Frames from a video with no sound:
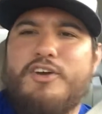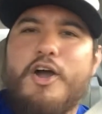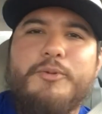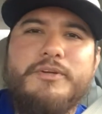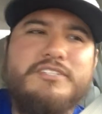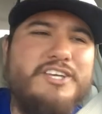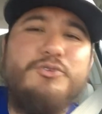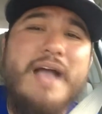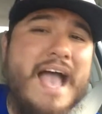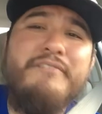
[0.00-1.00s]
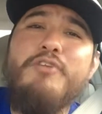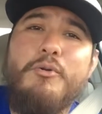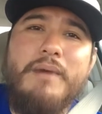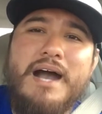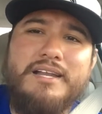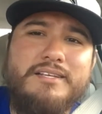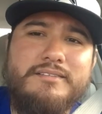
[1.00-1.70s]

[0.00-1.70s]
garbage. Like, you have nobody.